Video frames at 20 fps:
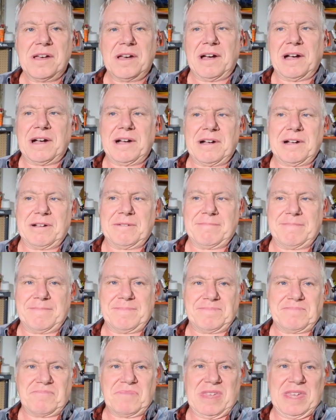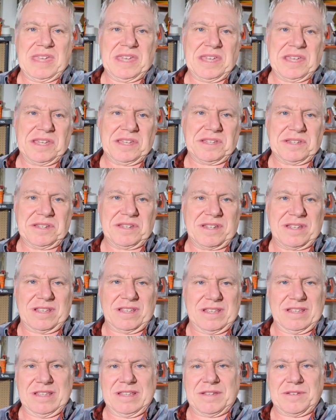And
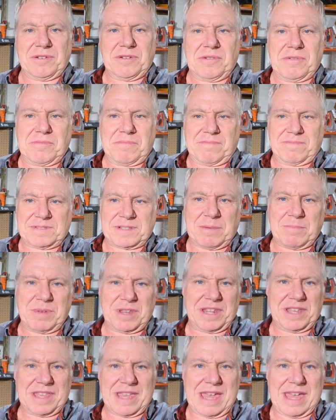somebody